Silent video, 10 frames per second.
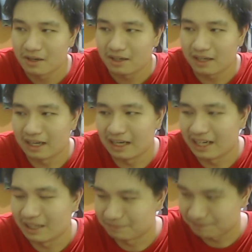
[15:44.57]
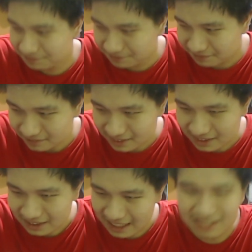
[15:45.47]

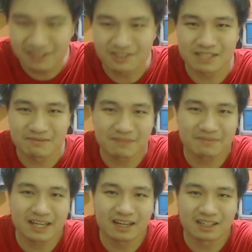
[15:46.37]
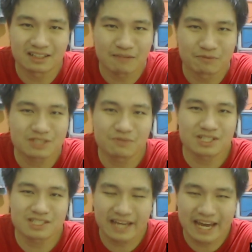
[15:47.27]
I don't know, sometimes they are, we're
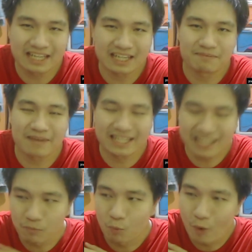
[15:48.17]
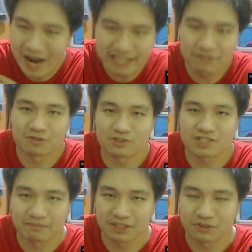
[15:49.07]
just like ending up waiting for
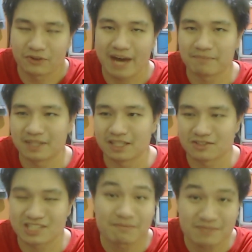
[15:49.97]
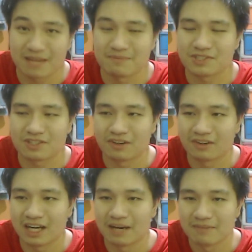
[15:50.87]
something to happen, you know, sometimes, you know,
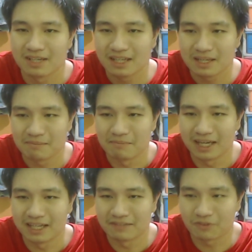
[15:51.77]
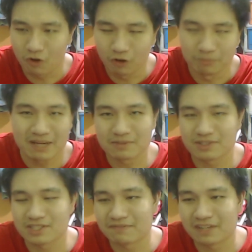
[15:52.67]
but for Old
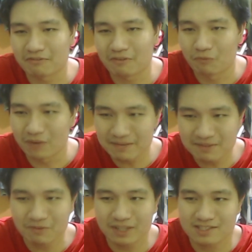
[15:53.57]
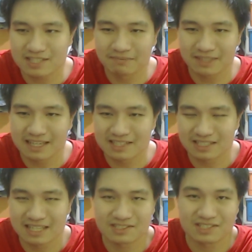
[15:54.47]
Memories, I feel like even when something doesn't
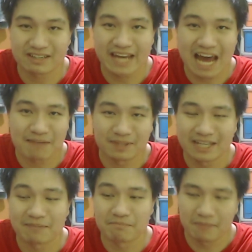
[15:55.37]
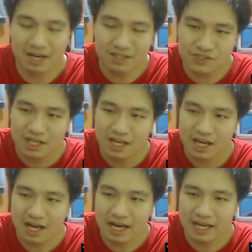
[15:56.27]
necessarily happen that much,
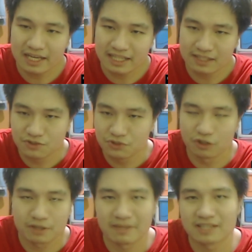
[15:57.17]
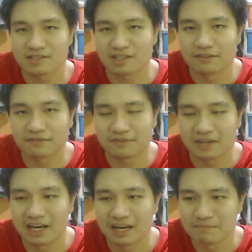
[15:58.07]
I enjoy myself
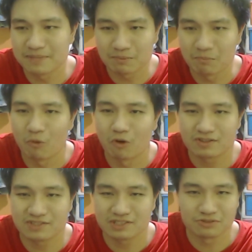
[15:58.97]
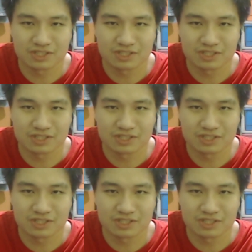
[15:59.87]
a bit more just to see